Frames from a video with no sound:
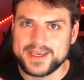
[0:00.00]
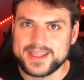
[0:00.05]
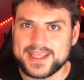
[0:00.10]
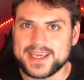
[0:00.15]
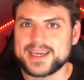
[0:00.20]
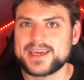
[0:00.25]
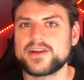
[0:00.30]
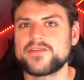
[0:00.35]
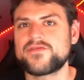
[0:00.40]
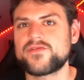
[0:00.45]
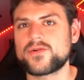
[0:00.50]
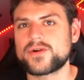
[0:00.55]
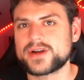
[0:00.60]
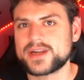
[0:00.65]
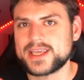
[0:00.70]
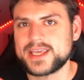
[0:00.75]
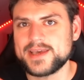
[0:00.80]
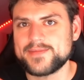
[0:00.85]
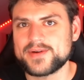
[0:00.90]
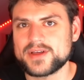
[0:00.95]
They can afford to
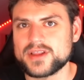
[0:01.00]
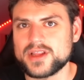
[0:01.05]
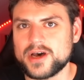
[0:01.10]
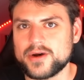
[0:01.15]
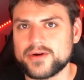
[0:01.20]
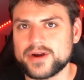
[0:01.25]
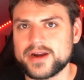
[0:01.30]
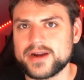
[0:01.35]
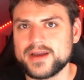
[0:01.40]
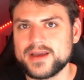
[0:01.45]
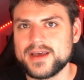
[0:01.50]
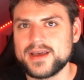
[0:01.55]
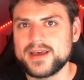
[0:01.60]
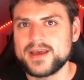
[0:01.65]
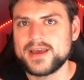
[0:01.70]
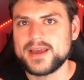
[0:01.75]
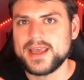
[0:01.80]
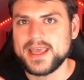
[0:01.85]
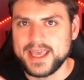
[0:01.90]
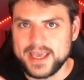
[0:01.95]
keep it lower
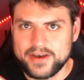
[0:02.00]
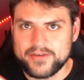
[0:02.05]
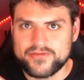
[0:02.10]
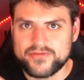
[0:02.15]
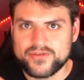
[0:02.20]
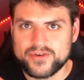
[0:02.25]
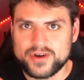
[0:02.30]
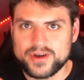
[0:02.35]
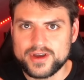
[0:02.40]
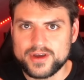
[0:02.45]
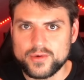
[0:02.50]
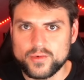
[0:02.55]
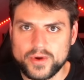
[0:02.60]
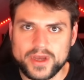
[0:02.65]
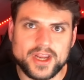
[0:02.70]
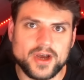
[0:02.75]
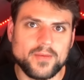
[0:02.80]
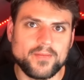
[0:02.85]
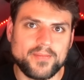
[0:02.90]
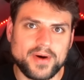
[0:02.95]
if we
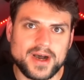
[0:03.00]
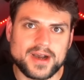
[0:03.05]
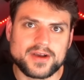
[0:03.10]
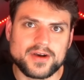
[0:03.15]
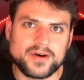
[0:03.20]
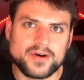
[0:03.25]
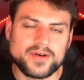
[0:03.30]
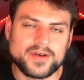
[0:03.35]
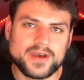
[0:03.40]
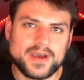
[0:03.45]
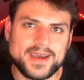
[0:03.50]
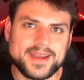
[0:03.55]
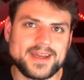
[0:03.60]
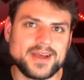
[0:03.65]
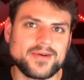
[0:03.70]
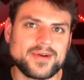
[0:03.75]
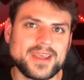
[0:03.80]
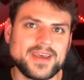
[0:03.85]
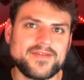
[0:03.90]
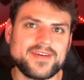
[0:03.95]
don't buckle and
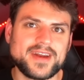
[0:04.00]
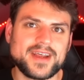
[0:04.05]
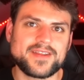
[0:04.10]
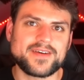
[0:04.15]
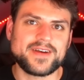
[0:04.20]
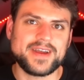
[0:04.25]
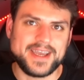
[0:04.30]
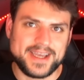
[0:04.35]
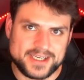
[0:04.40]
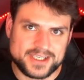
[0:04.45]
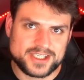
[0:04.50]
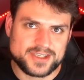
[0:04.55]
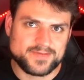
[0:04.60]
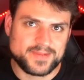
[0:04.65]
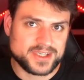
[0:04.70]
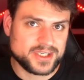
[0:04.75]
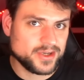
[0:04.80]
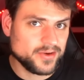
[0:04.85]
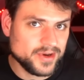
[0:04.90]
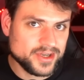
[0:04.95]
don't give another inch.
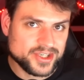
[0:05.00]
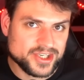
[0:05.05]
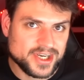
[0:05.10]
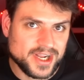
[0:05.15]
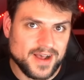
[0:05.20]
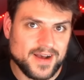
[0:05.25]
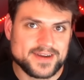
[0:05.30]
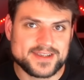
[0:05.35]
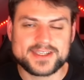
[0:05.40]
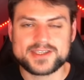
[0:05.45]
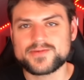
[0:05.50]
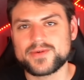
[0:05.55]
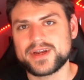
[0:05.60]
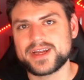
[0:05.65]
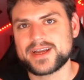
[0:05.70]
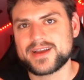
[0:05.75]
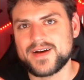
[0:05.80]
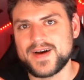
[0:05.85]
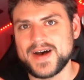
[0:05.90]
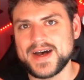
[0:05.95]
But $200 is what
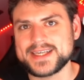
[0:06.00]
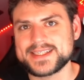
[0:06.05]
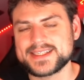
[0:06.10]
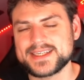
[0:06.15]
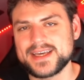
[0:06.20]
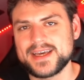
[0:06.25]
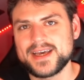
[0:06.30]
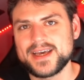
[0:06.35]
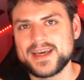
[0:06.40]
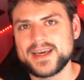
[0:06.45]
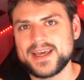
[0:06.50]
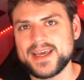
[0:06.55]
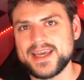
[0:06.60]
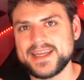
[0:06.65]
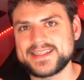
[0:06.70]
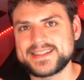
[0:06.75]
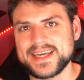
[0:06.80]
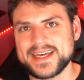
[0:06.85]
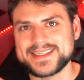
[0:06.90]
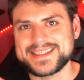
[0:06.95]
it costs.
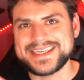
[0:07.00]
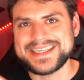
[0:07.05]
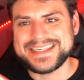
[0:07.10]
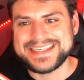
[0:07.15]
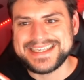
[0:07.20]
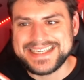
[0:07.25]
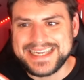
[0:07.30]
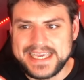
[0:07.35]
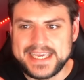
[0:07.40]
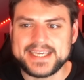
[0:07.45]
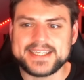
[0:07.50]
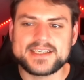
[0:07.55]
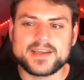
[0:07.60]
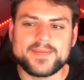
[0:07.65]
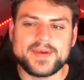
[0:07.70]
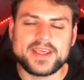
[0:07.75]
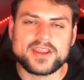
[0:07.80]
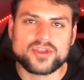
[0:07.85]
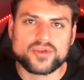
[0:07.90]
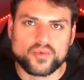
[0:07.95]
It doesn't need to
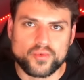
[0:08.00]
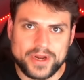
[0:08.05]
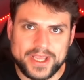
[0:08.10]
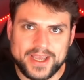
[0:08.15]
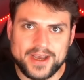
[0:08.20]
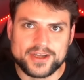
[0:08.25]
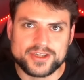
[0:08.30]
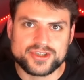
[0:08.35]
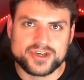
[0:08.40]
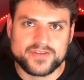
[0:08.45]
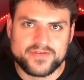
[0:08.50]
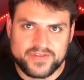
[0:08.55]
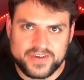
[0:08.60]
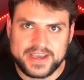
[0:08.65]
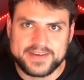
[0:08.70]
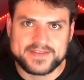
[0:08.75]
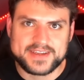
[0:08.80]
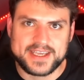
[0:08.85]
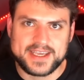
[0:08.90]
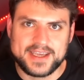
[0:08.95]
be
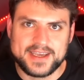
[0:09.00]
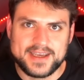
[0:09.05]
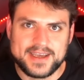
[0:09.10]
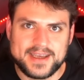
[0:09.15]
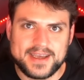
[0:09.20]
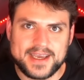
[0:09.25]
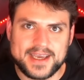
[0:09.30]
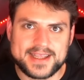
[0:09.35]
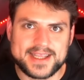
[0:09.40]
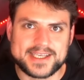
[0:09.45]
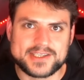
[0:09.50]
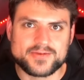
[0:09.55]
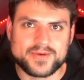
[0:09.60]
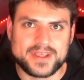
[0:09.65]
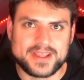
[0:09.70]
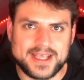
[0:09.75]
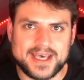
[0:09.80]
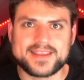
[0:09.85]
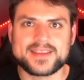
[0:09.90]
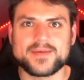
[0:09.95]
$350 unless we
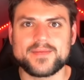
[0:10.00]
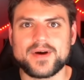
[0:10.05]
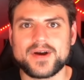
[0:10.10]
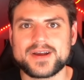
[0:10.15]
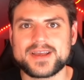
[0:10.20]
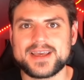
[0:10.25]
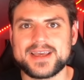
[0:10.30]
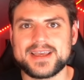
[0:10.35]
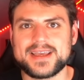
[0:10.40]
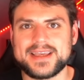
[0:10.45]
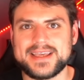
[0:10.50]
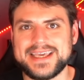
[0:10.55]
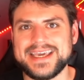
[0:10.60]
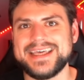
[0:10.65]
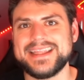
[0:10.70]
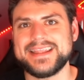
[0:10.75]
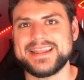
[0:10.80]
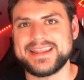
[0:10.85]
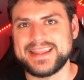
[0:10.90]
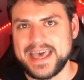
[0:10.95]
let the market
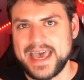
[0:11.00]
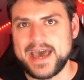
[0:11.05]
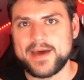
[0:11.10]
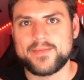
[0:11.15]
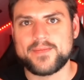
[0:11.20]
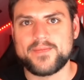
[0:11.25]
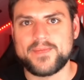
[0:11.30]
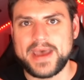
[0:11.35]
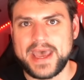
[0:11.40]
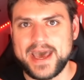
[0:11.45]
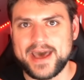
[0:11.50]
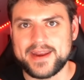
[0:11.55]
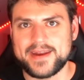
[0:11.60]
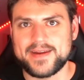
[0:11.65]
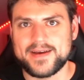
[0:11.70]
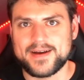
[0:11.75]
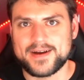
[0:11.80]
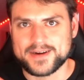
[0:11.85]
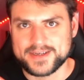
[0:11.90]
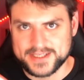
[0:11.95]
get that bad
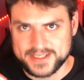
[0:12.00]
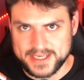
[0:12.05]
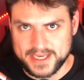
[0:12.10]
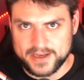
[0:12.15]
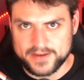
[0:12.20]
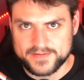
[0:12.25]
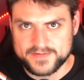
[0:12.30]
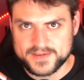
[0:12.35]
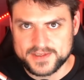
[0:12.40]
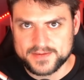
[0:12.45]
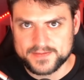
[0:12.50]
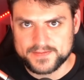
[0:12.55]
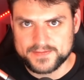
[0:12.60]
ourselves.